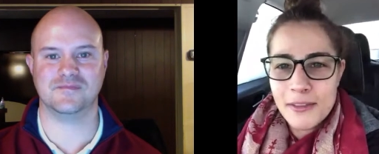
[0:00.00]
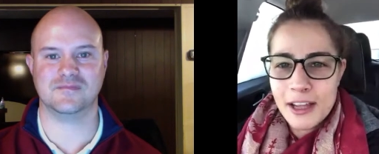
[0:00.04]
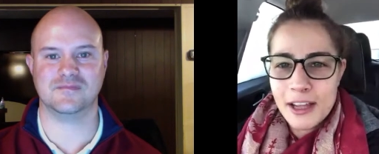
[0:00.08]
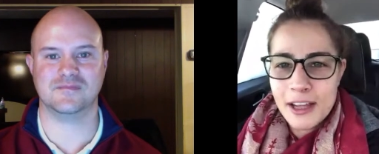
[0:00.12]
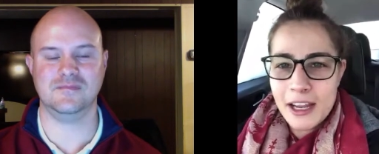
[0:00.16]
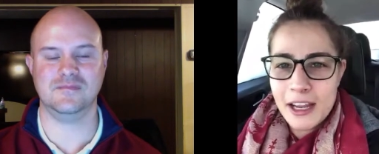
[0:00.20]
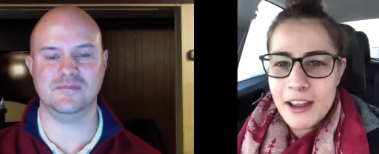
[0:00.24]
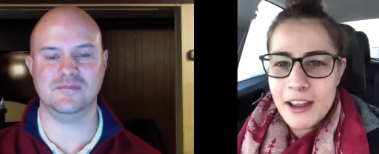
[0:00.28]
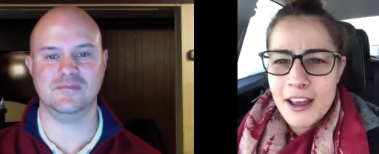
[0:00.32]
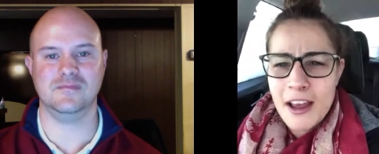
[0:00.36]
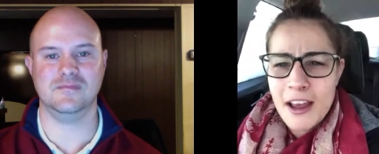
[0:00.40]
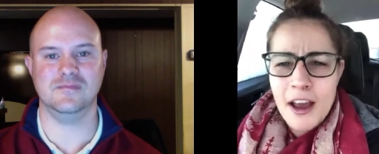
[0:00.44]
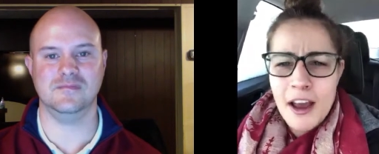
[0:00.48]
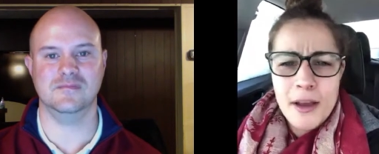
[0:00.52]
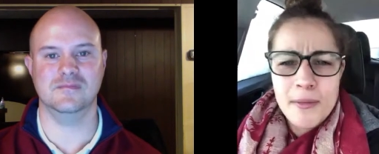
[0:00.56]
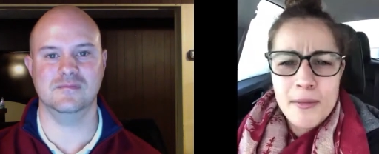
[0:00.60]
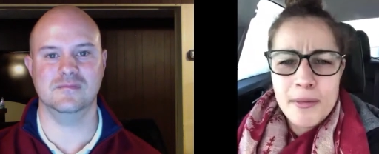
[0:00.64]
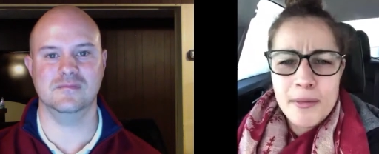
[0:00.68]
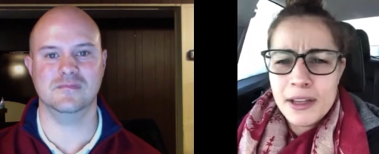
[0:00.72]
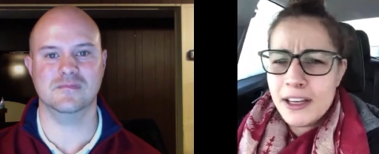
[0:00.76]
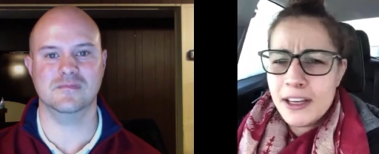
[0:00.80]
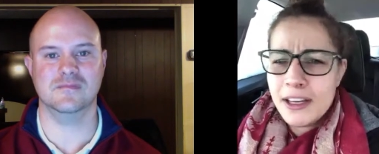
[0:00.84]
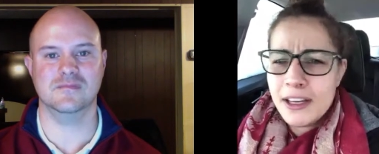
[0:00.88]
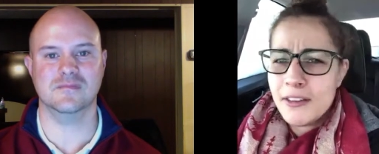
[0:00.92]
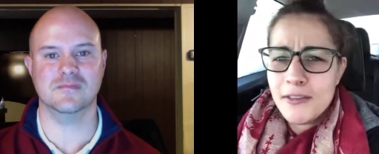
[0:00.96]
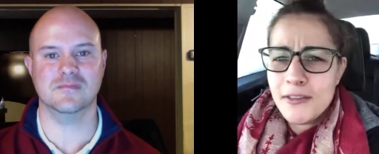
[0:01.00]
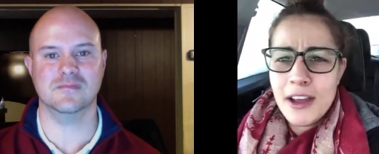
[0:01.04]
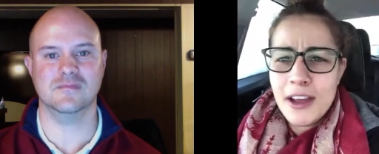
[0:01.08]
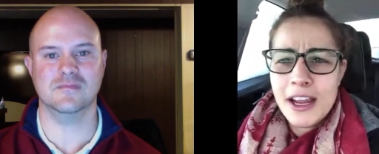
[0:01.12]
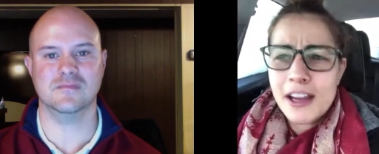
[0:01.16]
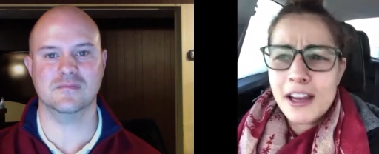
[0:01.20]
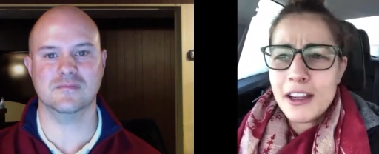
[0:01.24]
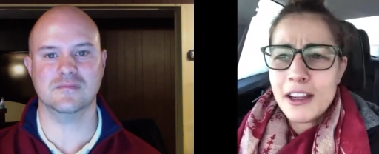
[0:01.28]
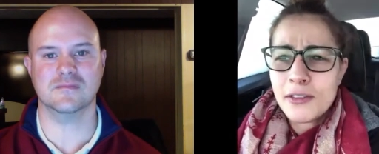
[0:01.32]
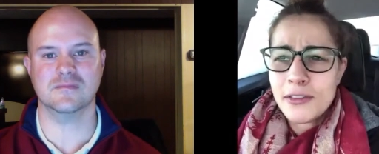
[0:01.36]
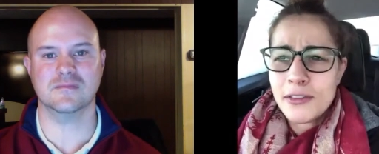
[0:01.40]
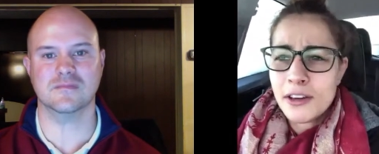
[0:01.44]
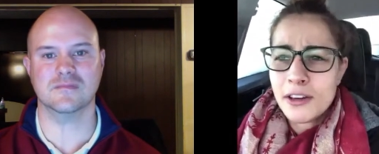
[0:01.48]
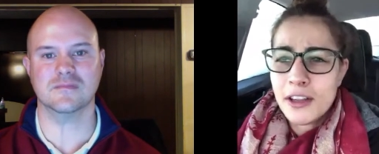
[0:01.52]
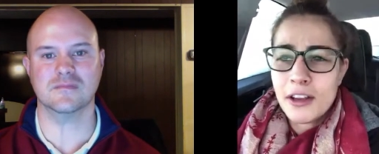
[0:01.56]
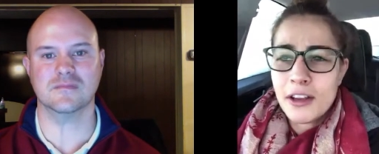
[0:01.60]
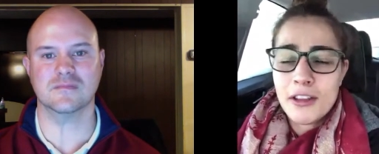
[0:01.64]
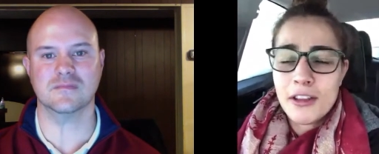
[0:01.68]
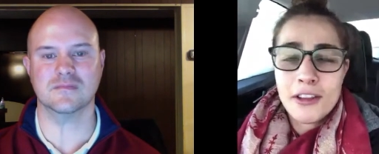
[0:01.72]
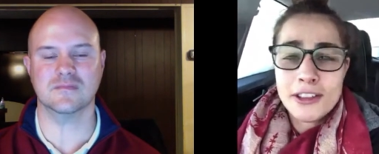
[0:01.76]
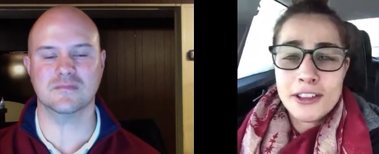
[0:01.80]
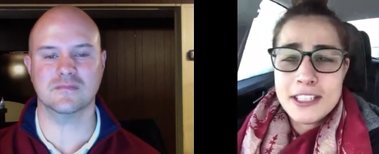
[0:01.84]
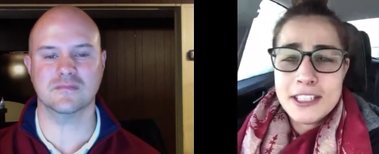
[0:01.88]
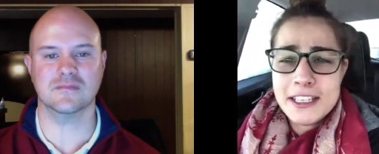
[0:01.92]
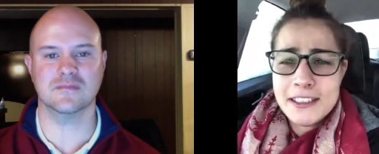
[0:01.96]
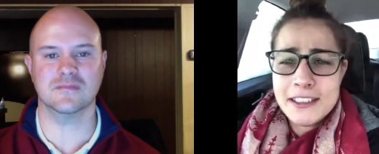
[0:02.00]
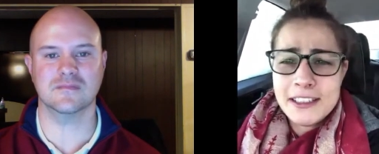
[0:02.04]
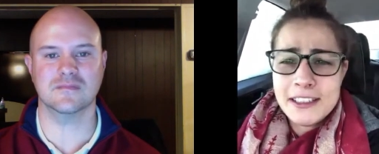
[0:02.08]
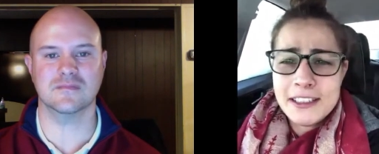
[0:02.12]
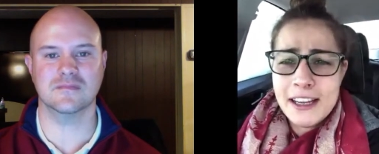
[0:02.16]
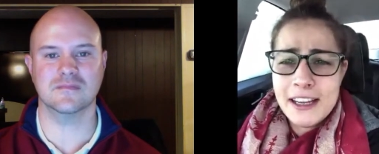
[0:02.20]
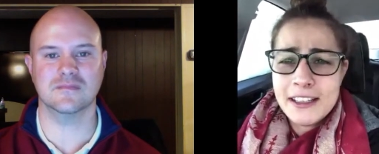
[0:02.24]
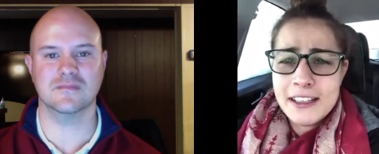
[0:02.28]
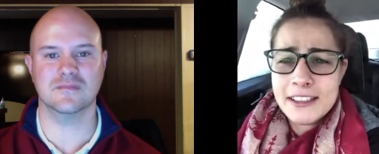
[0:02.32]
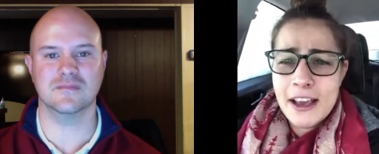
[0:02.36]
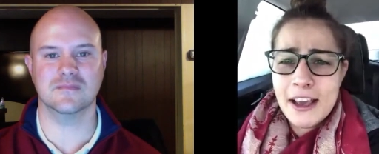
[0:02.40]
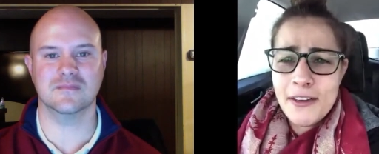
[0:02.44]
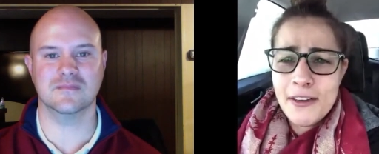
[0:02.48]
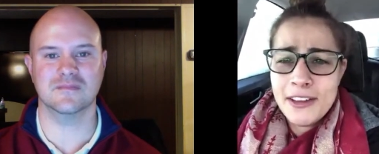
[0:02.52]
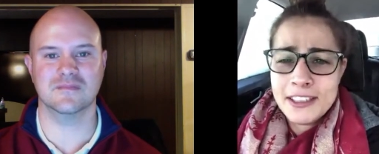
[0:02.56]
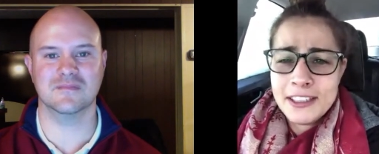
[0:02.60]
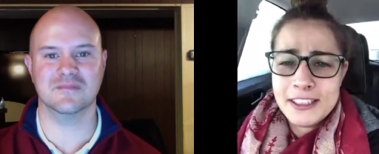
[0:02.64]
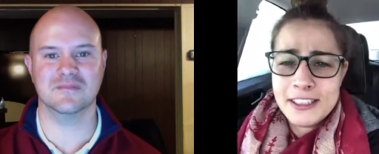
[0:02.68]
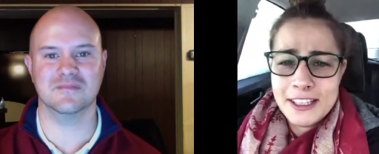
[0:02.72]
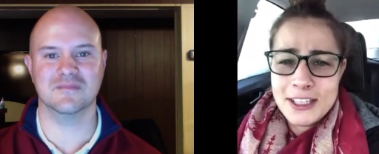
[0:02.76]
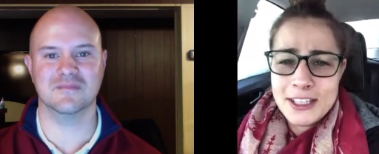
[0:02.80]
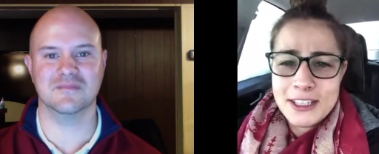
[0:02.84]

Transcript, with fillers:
Speaker 1: I'm like, I've been in Vegas for like thirteen days. I haven't